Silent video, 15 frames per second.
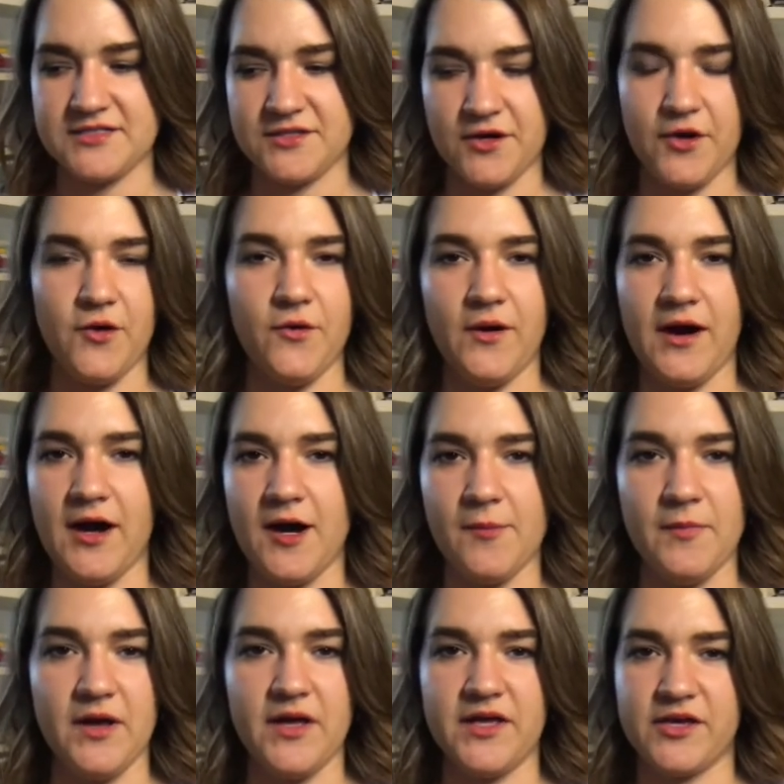So
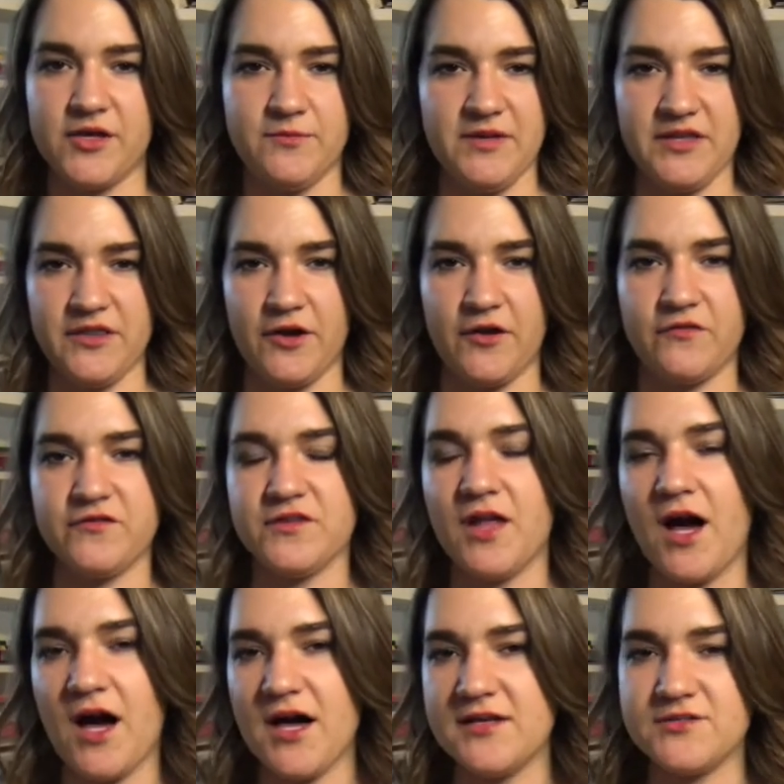um, it could be their
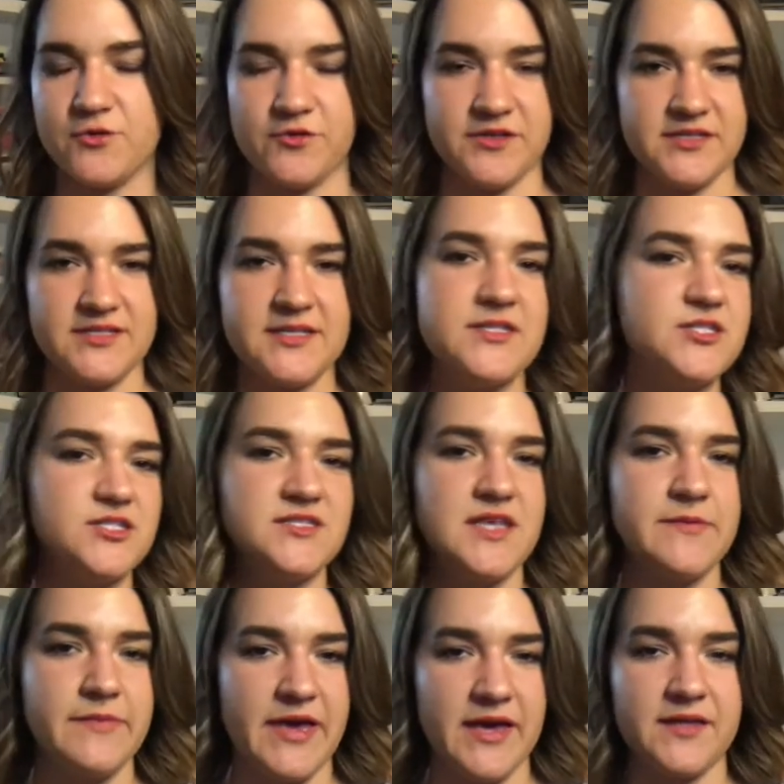flaws or the decisions
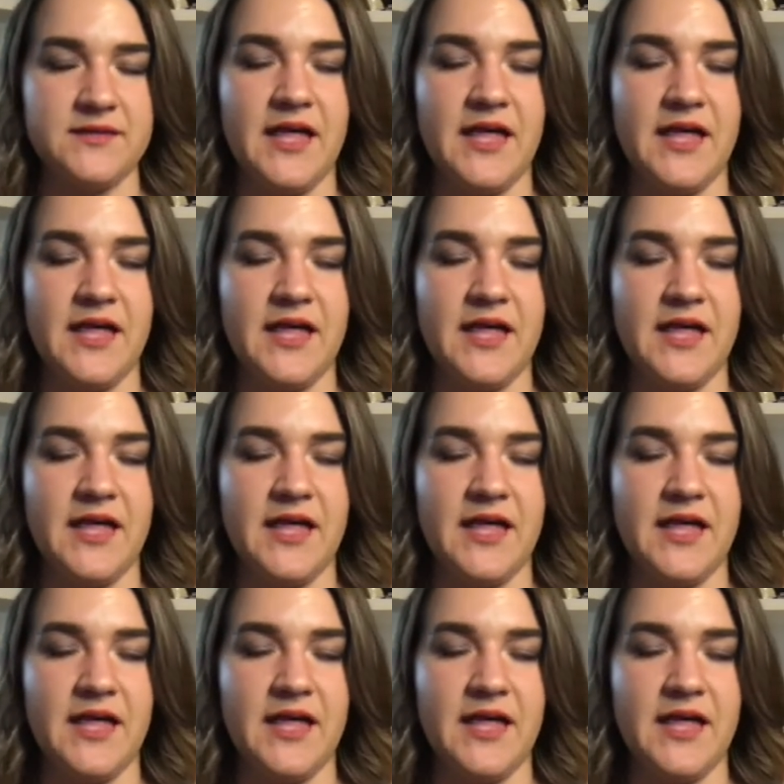they make.